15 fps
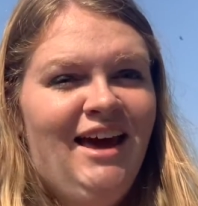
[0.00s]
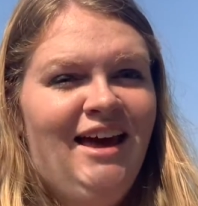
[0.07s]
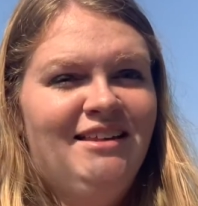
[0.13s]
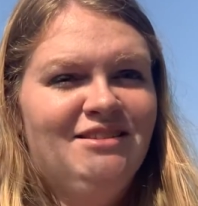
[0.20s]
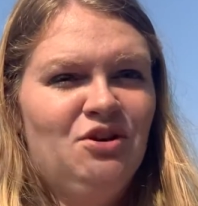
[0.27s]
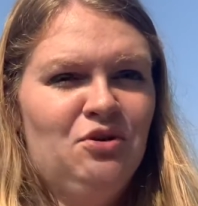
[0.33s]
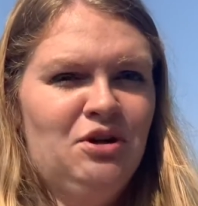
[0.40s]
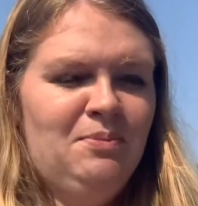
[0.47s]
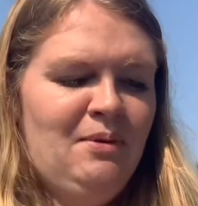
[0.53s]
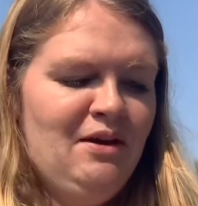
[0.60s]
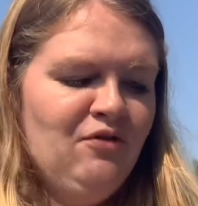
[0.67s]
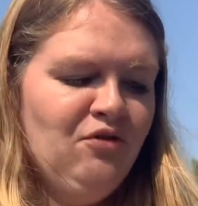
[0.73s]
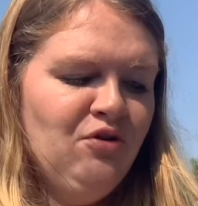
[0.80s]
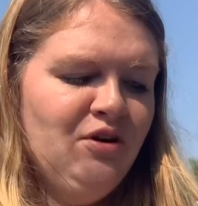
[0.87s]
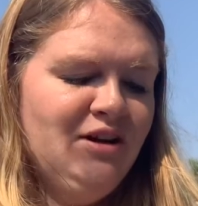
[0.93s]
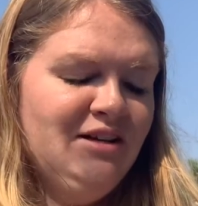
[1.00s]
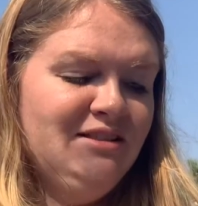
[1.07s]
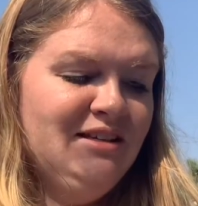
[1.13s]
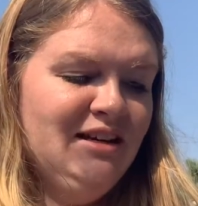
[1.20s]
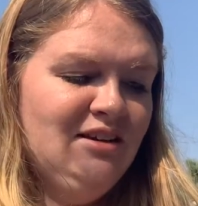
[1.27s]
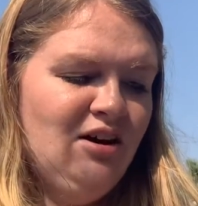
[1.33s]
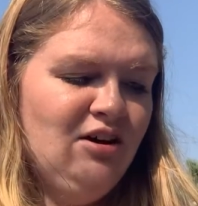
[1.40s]
as going to be Freudian
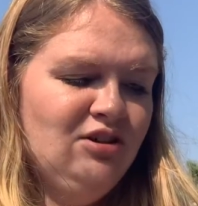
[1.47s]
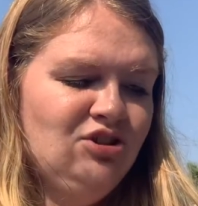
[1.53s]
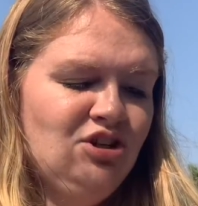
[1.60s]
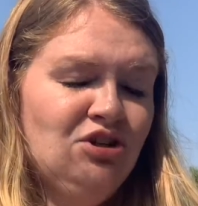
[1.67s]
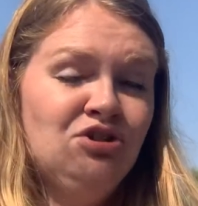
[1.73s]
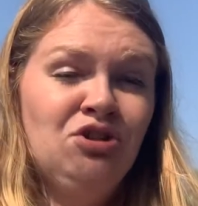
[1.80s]
psychology.